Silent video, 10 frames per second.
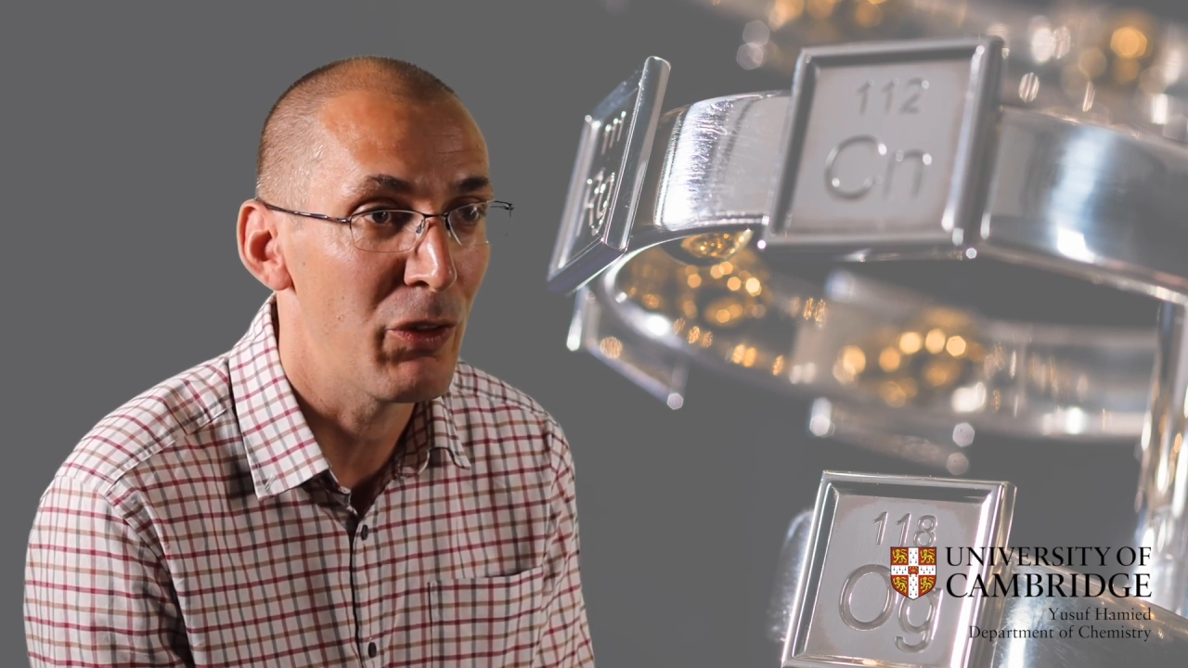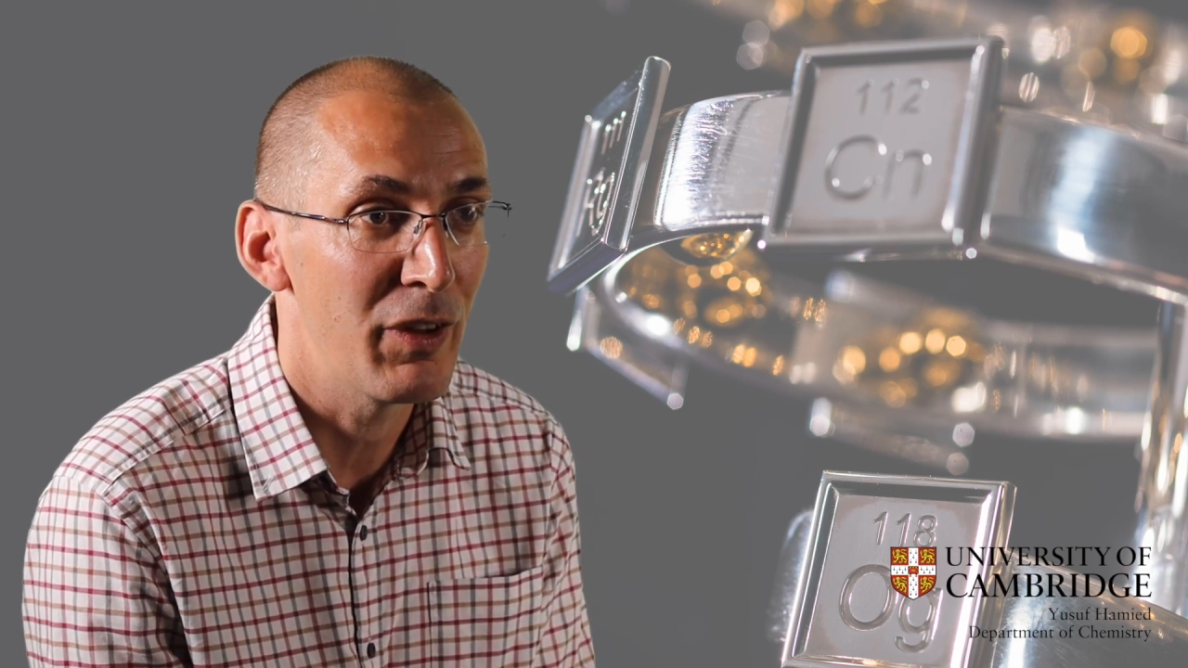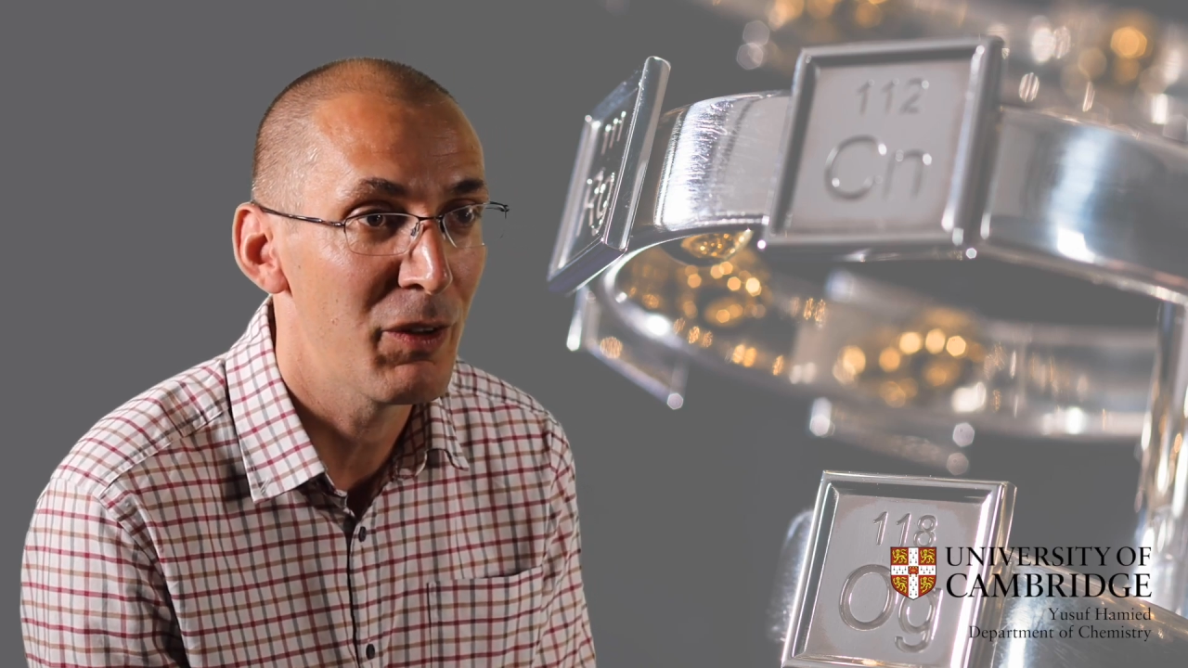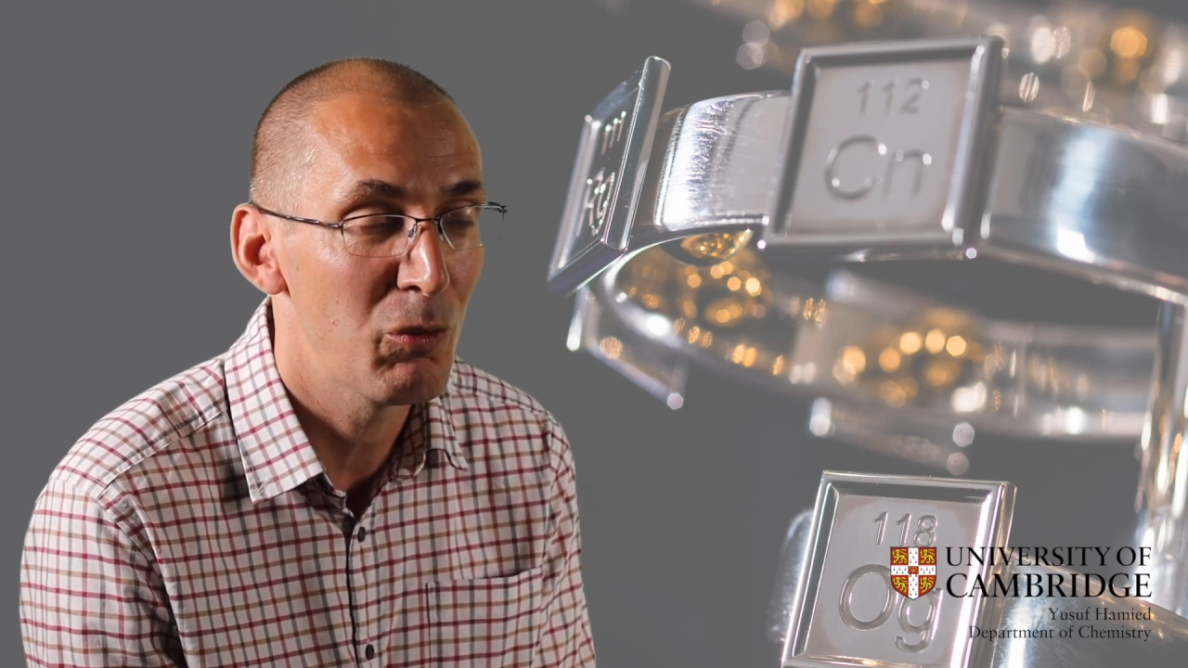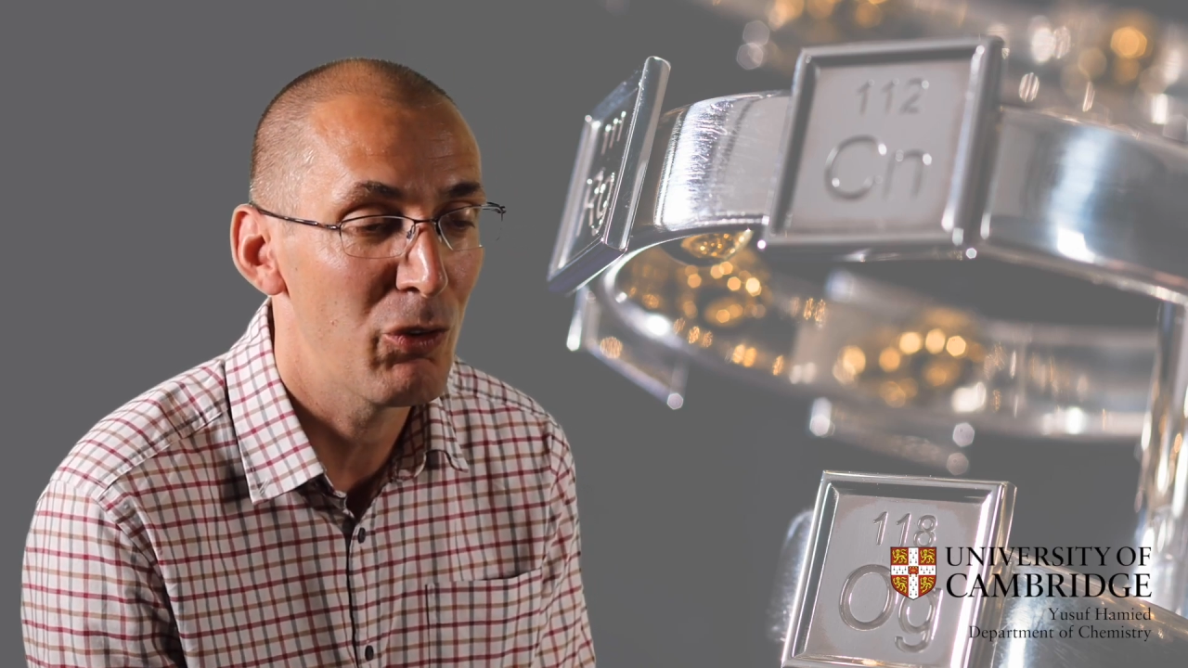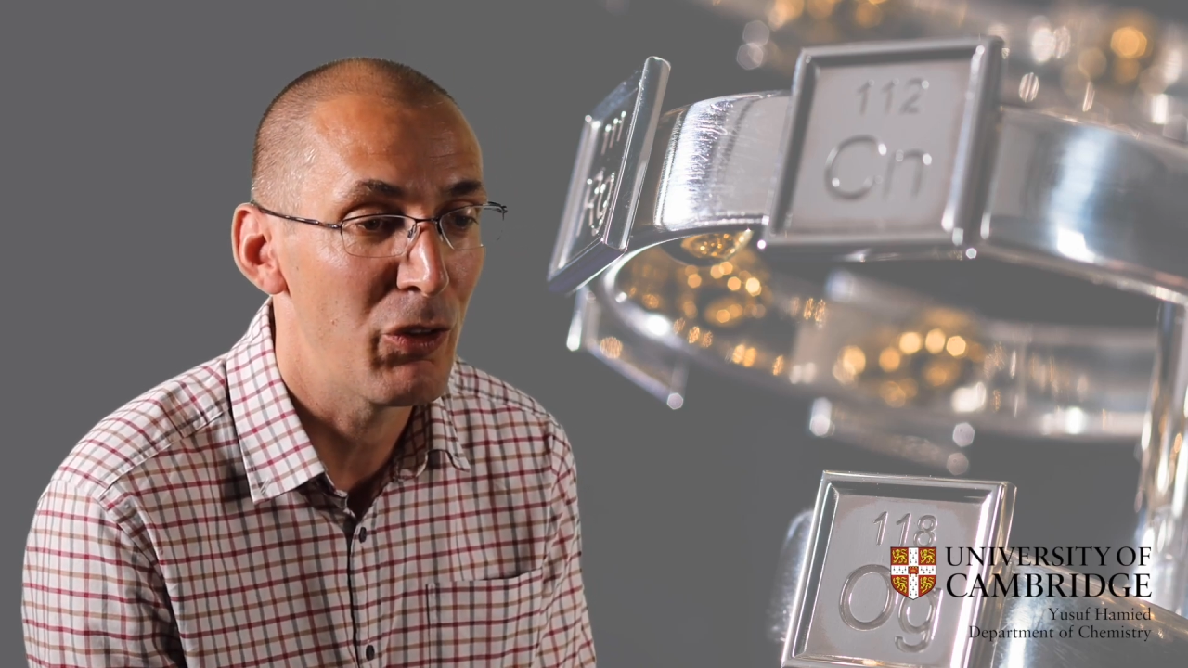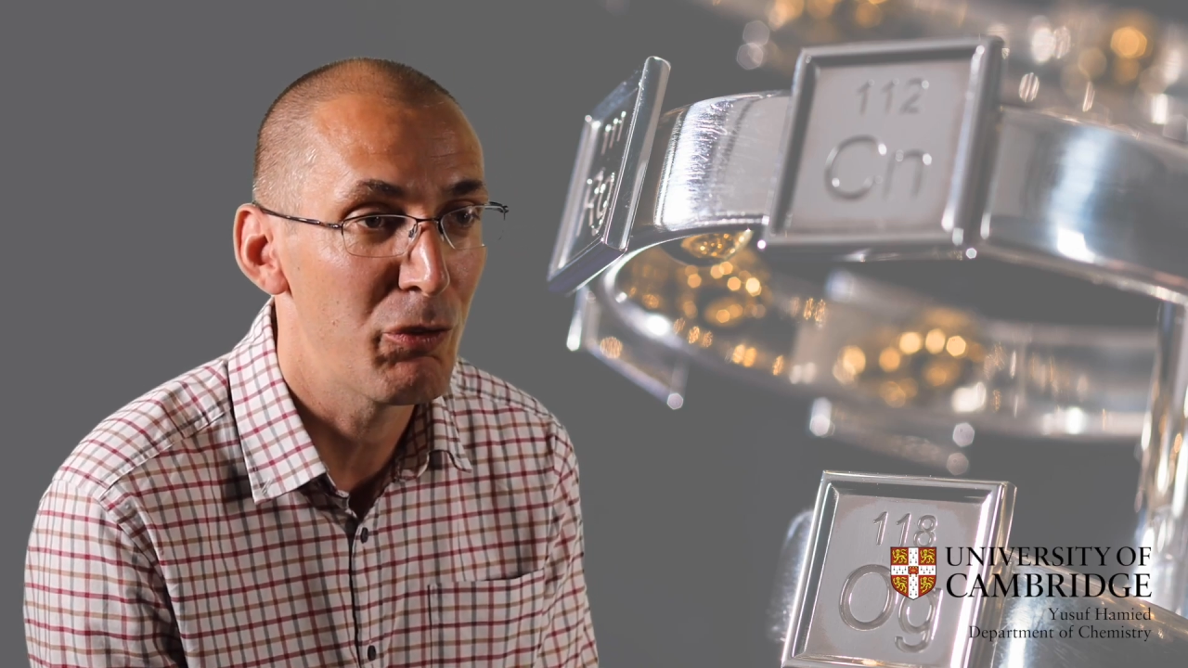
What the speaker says: the